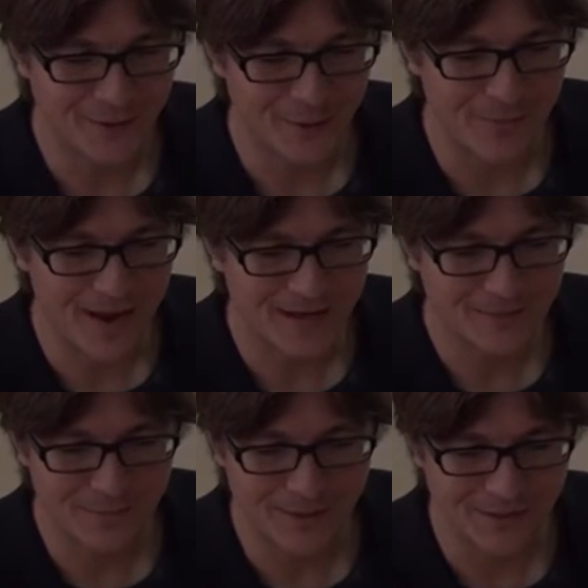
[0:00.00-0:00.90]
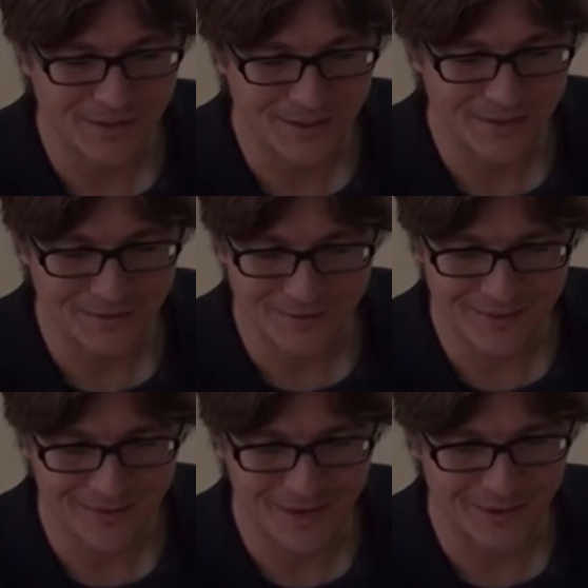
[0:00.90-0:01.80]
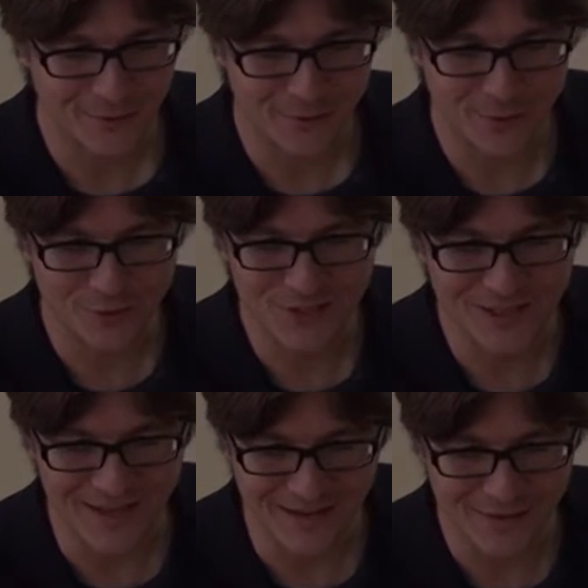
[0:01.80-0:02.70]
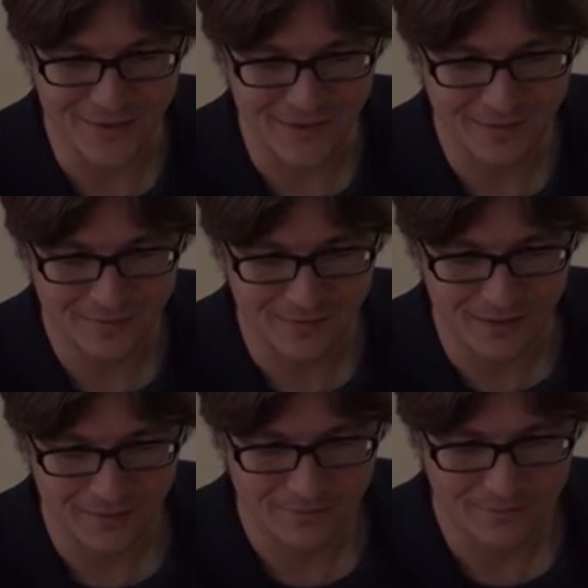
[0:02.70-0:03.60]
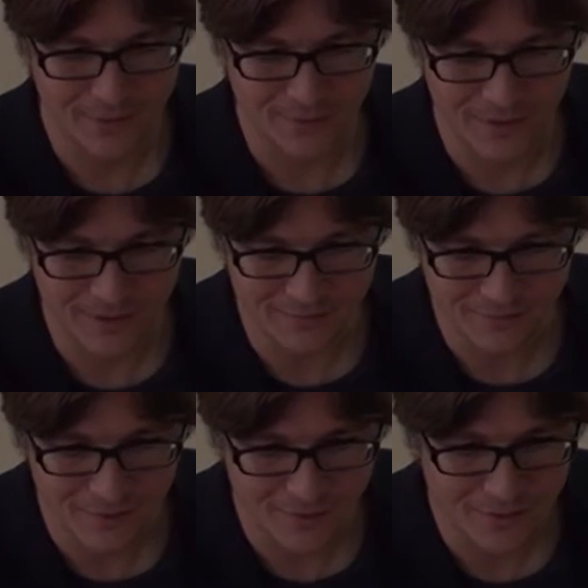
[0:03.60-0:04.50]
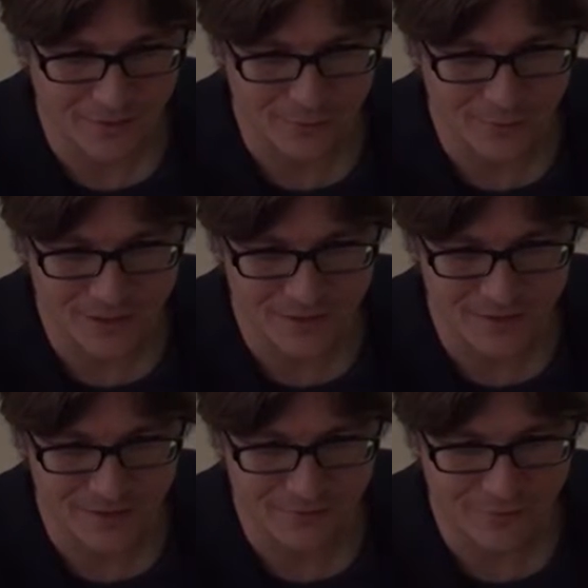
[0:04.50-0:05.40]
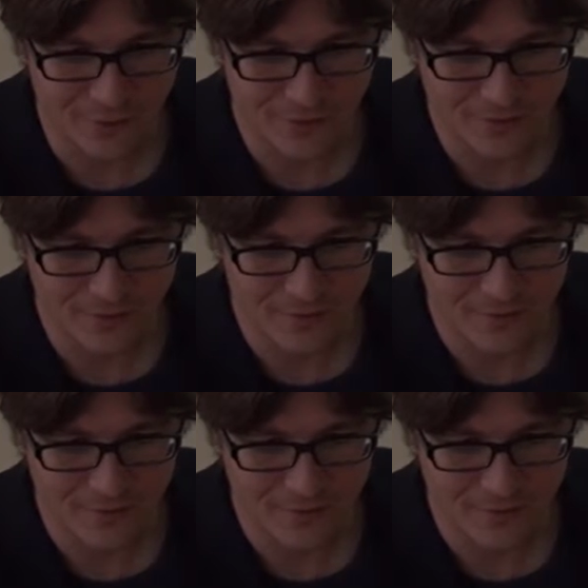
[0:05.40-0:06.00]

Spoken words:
command, but it didn't, like, you don't see anything. Yeah, maybe I increase the font.